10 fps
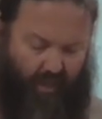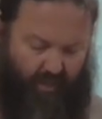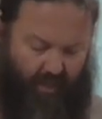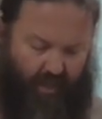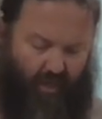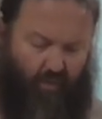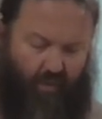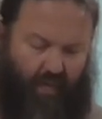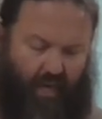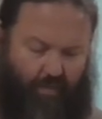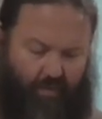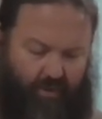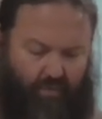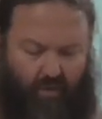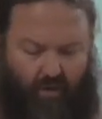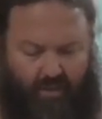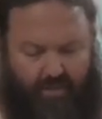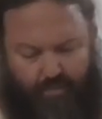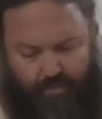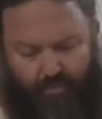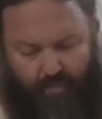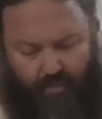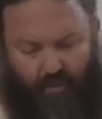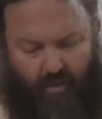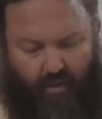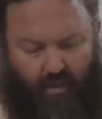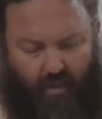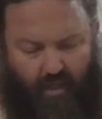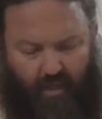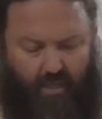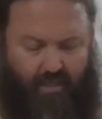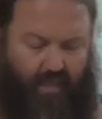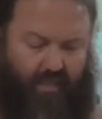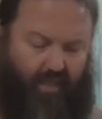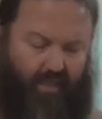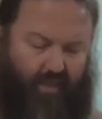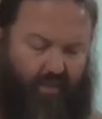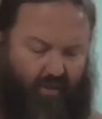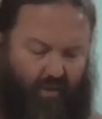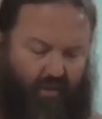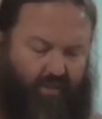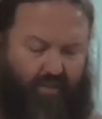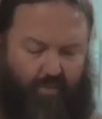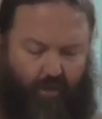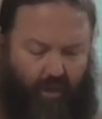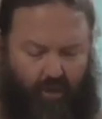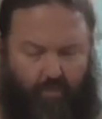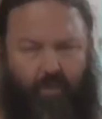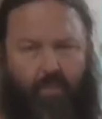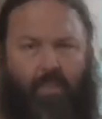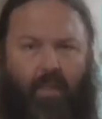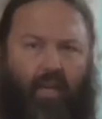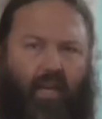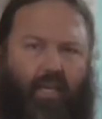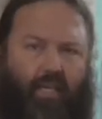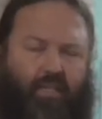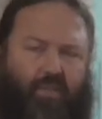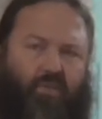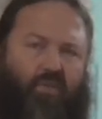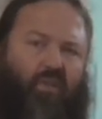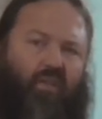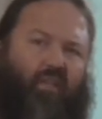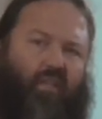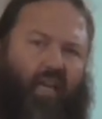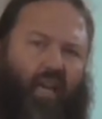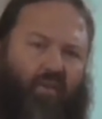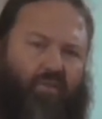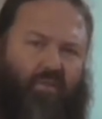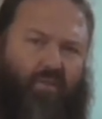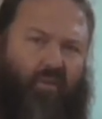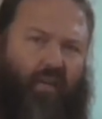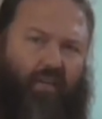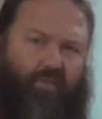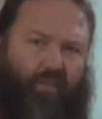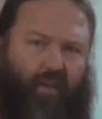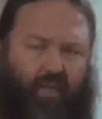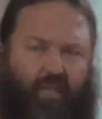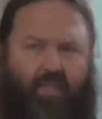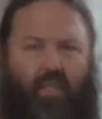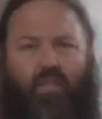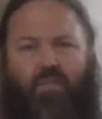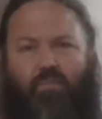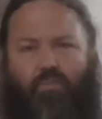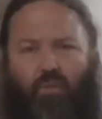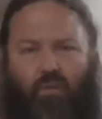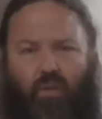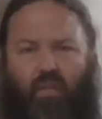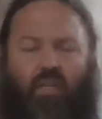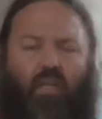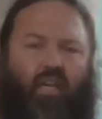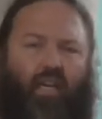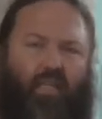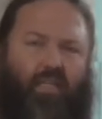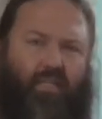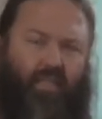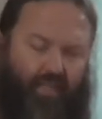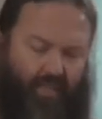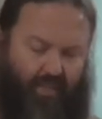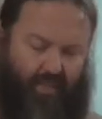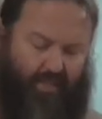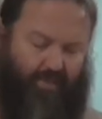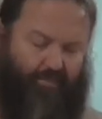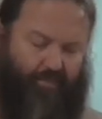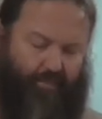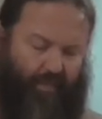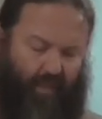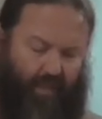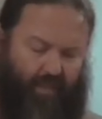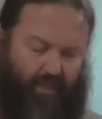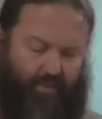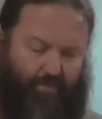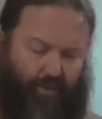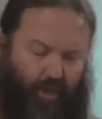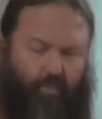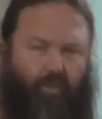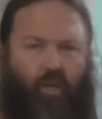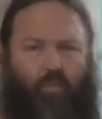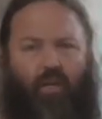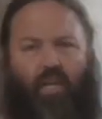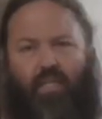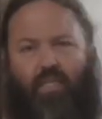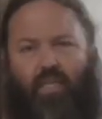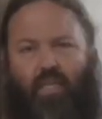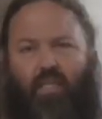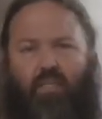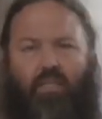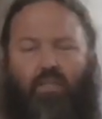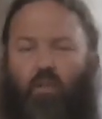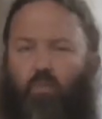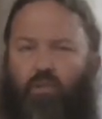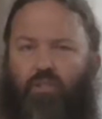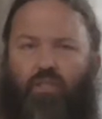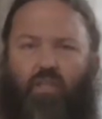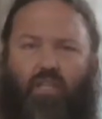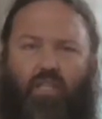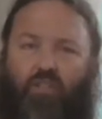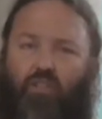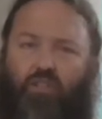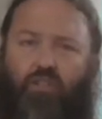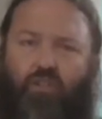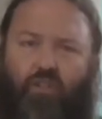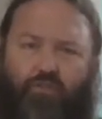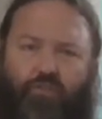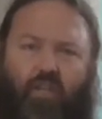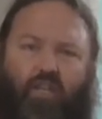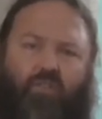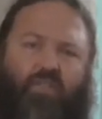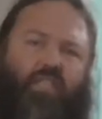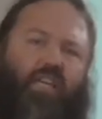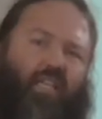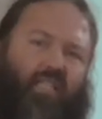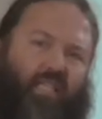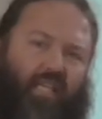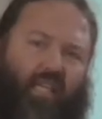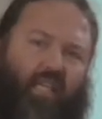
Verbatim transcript: And now what had happened was Alexius had gone to the Pope and he'd sought counsel and advice and support and assistance, and Pope Urban had seen this as an opportunity to unify Christianity